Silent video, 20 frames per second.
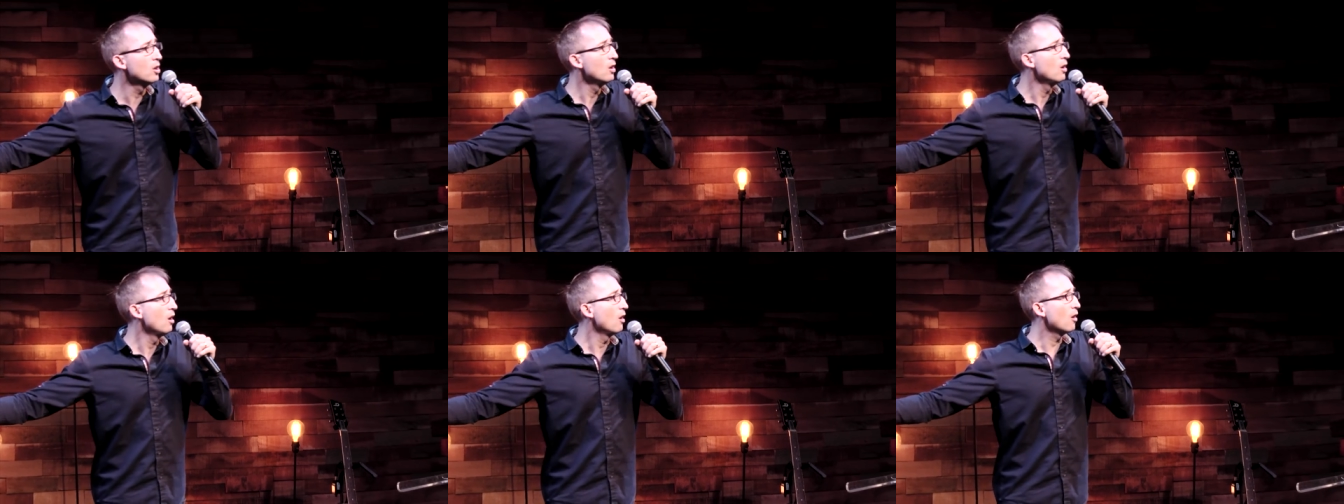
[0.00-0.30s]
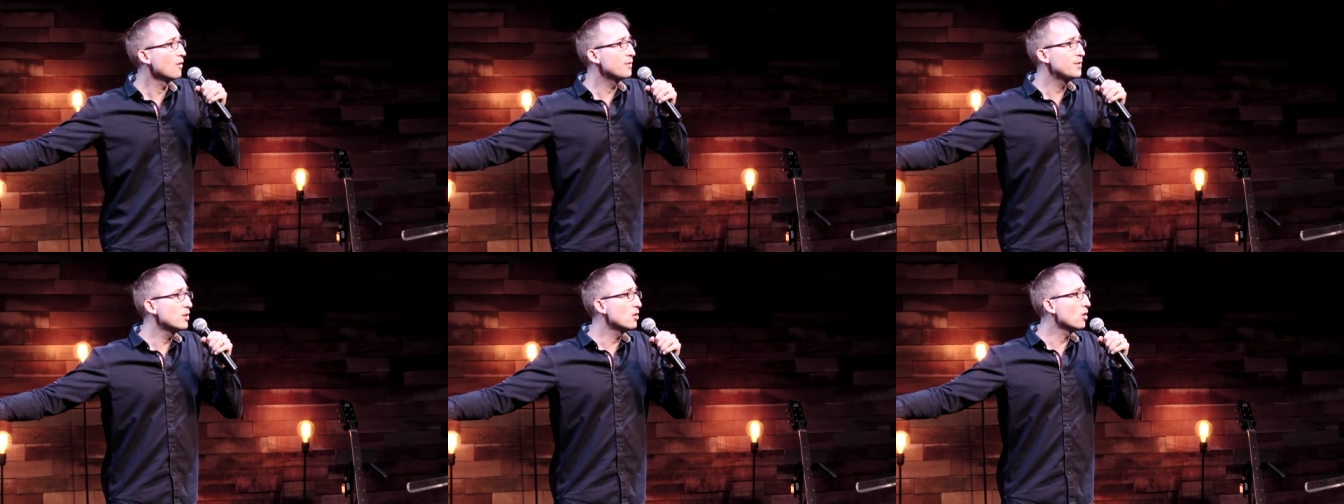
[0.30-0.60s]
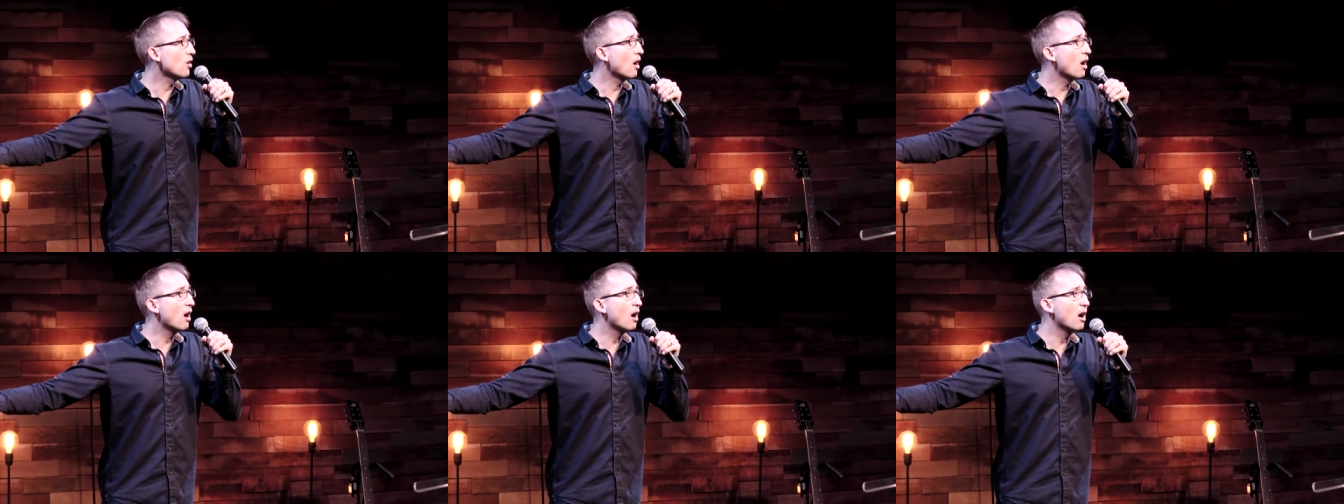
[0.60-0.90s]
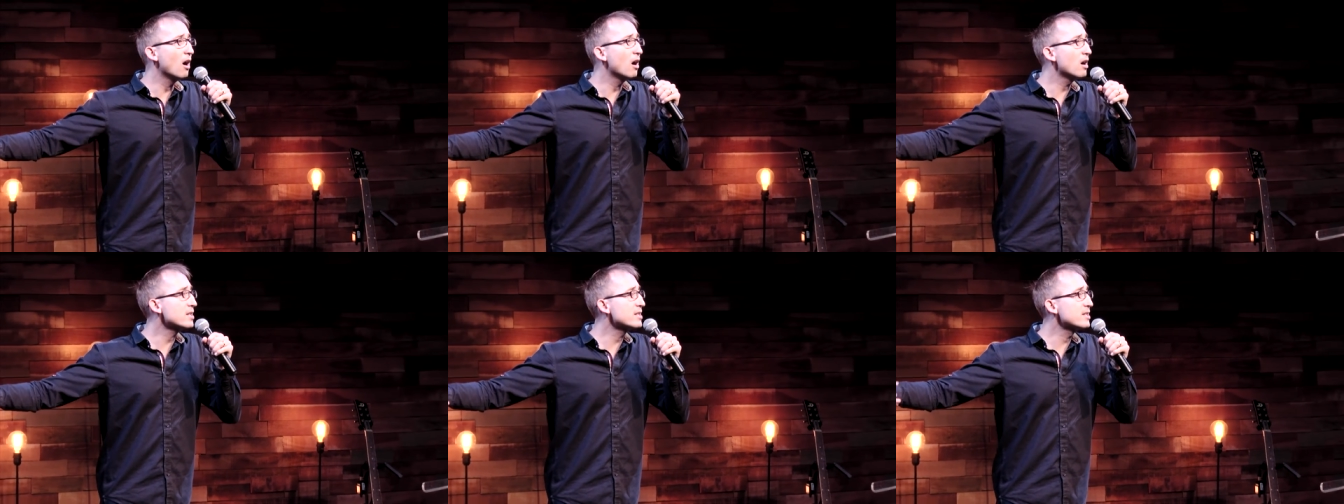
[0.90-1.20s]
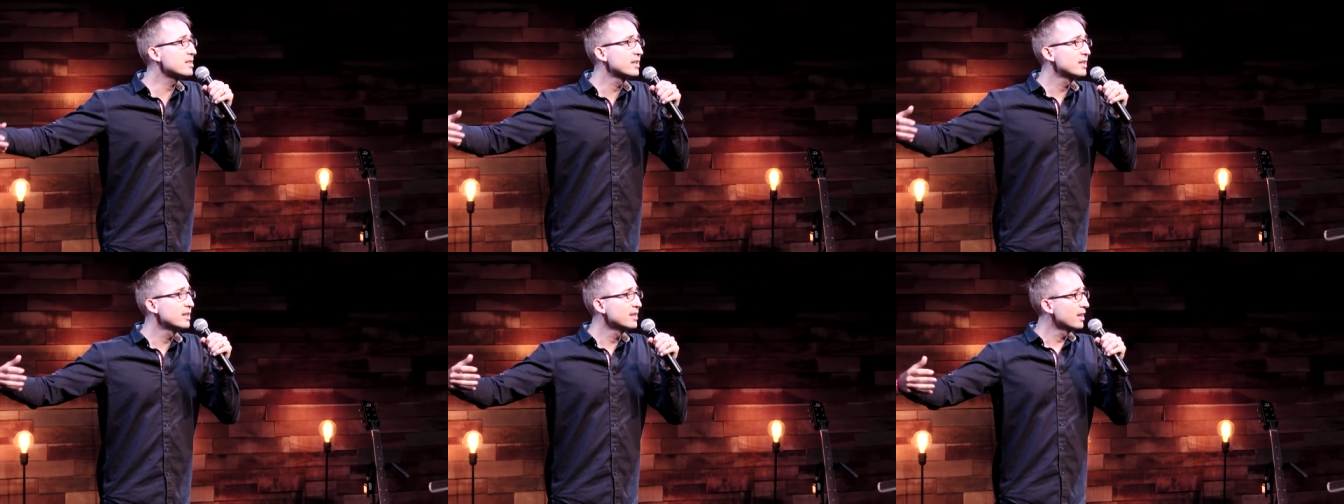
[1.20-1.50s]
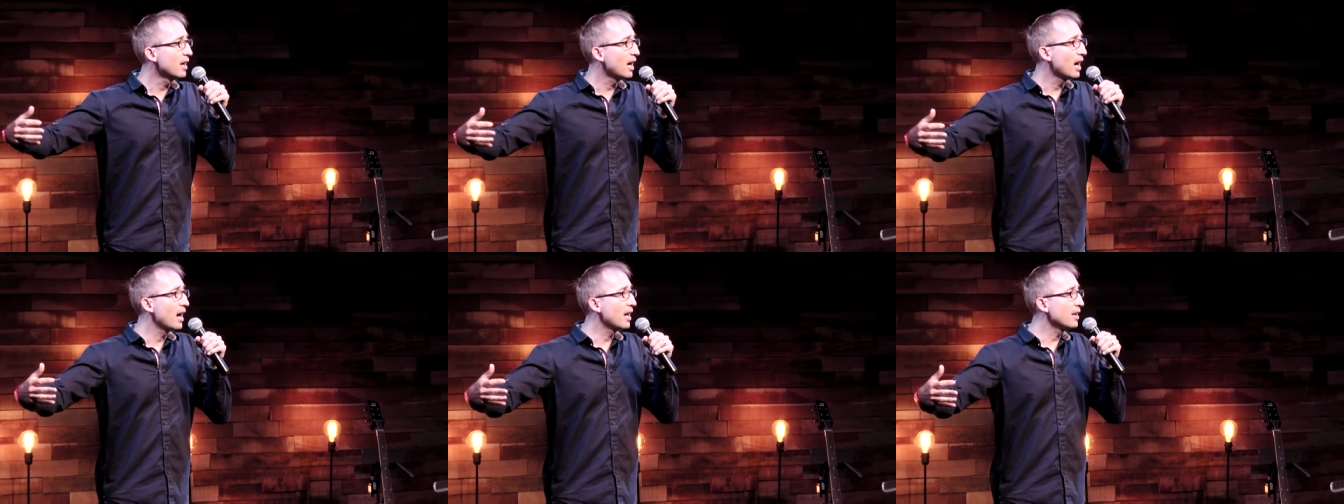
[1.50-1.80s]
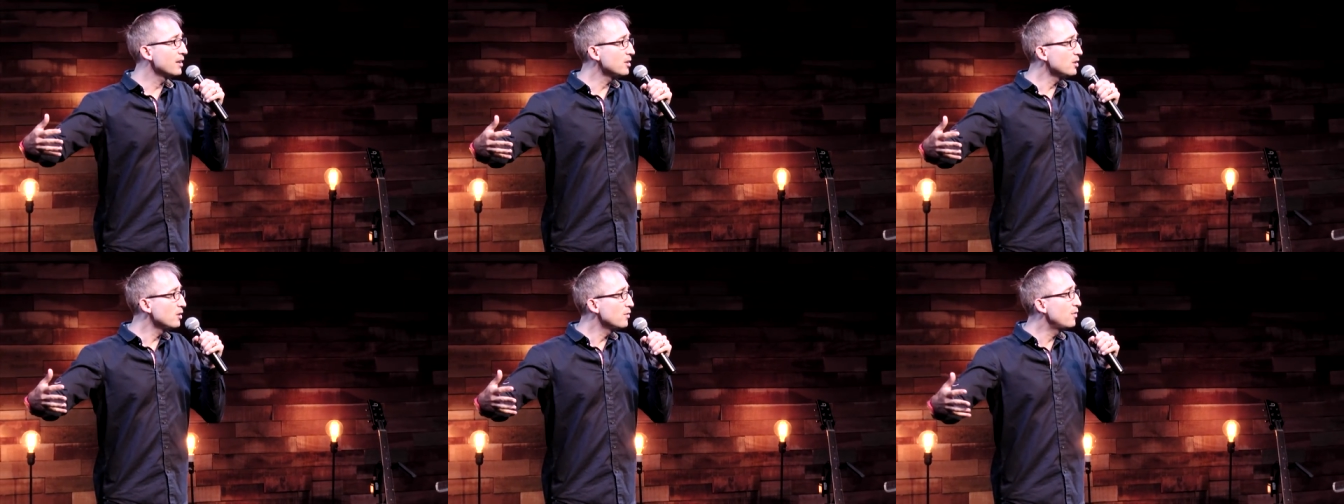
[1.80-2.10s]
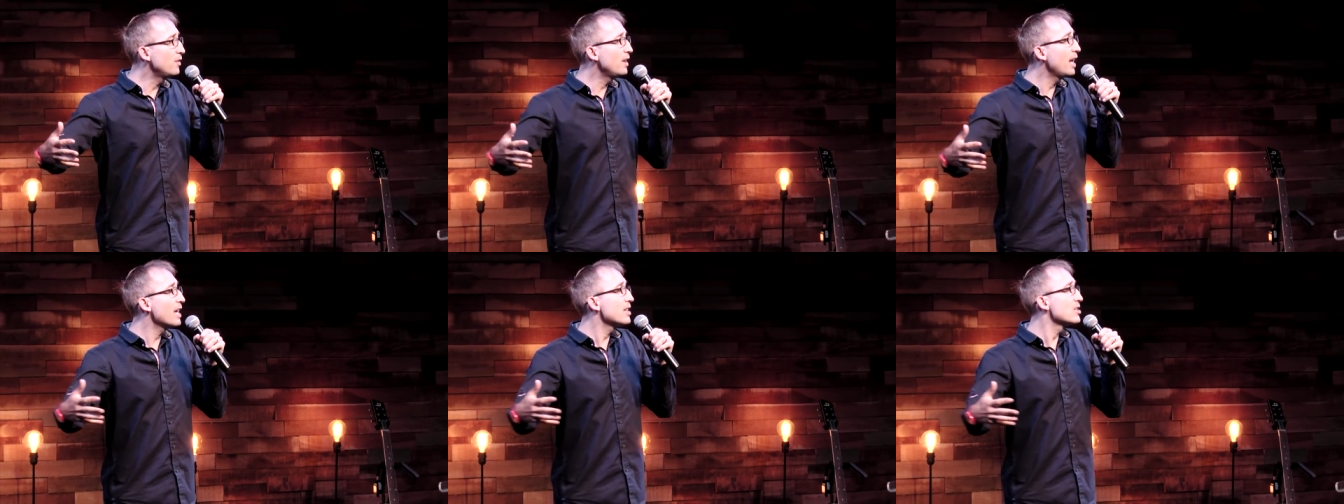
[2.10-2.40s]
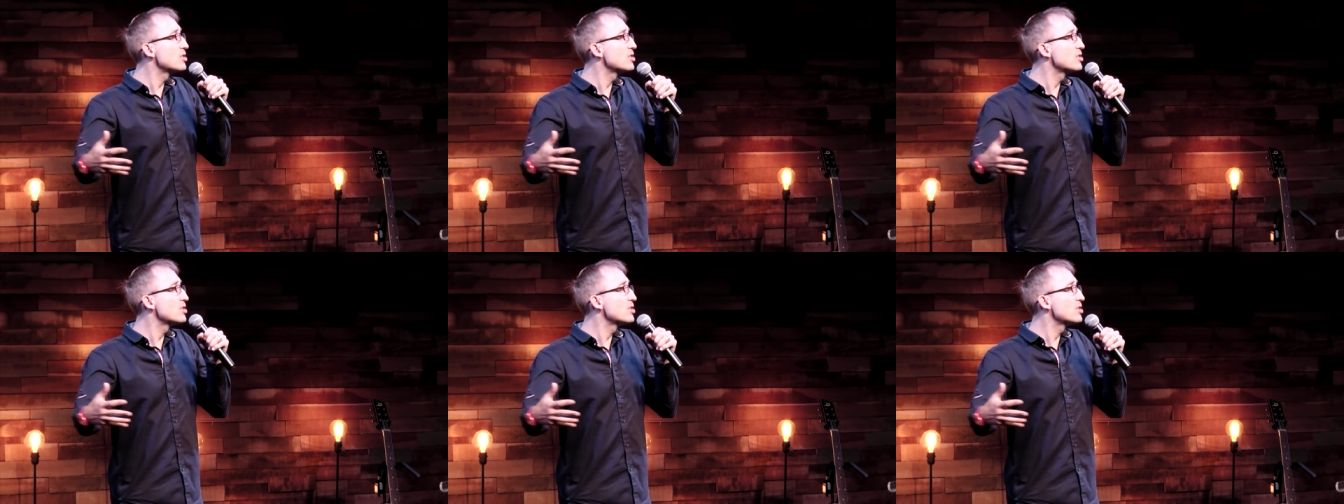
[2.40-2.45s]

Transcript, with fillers: of your heart and you've let